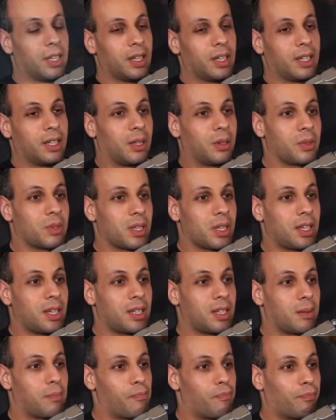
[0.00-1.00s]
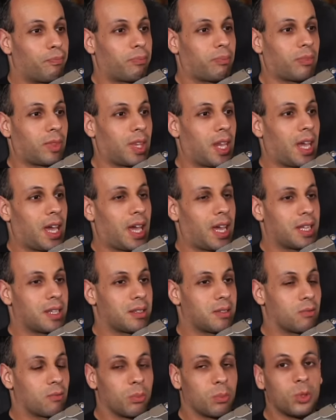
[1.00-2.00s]
And they were saying
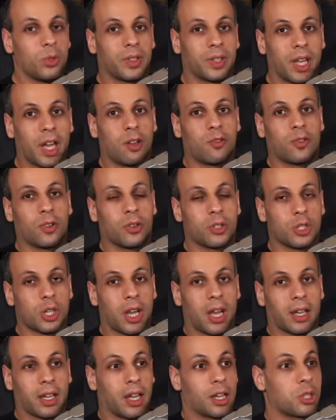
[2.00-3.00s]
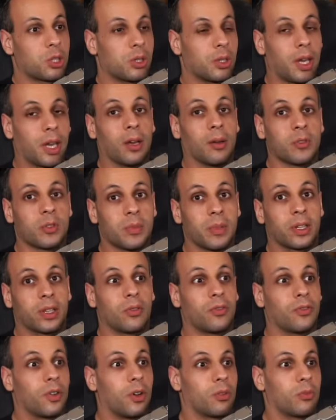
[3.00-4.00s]
that removing the headphone jack actually helps make
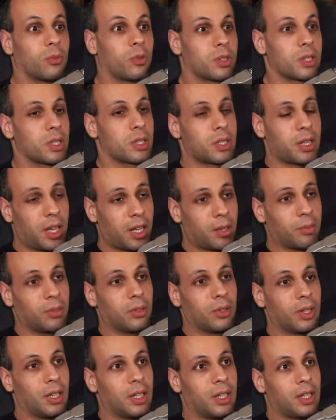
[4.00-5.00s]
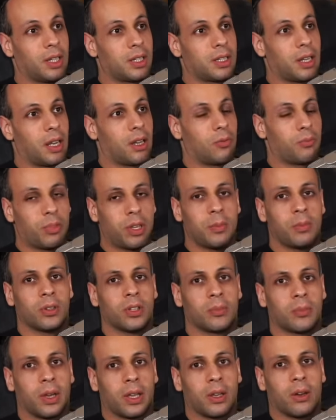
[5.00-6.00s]
the phone more sustainable. Now, people
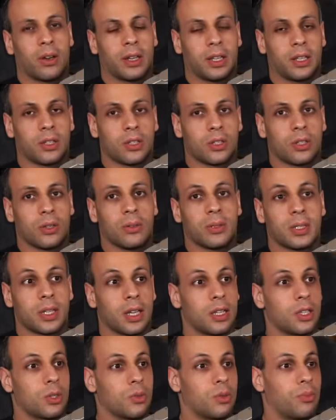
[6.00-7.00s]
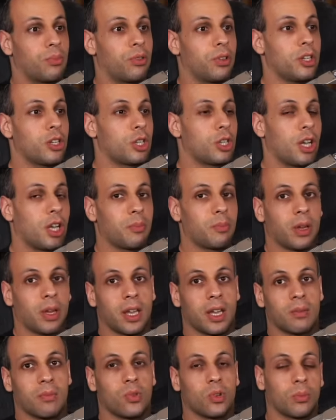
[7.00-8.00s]
in my audience don't tend to appreciate
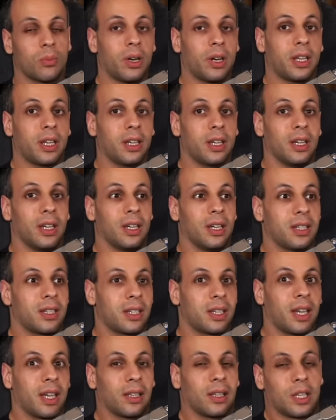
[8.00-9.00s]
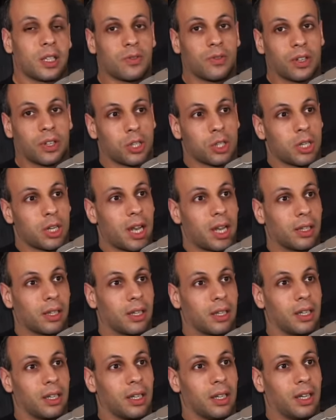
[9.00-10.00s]
paying more money to get less
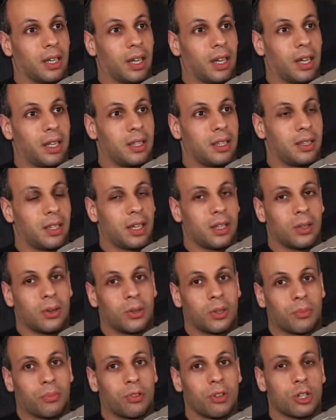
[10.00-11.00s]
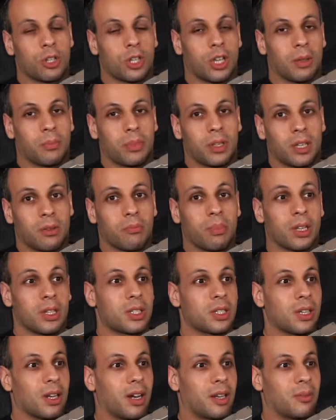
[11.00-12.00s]
functionality, and they don't appreciate being
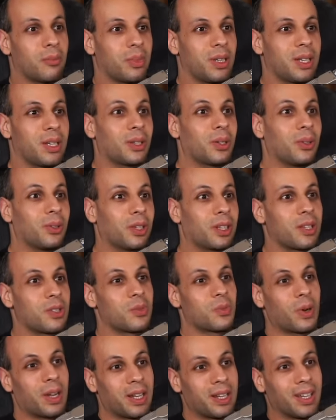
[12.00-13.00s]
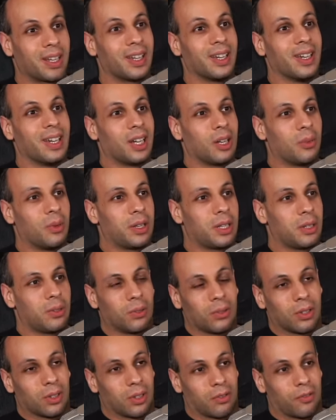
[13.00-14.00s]
pissed on and being told that it's raining. When you
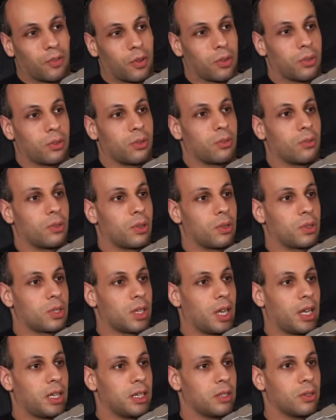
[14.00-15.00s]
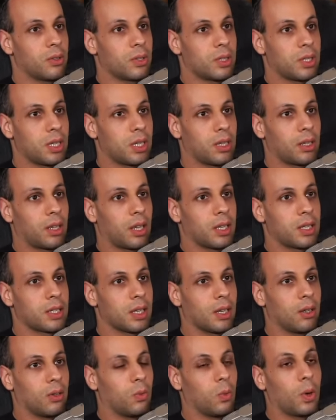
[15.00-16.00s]
look further through their site, you'll see that they
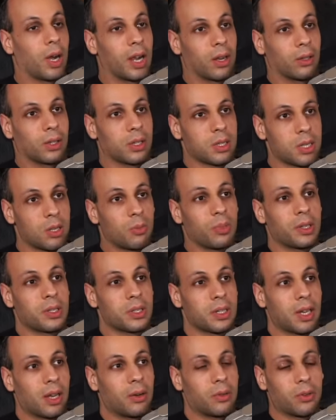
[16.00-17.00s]
sell wireless earbuds now.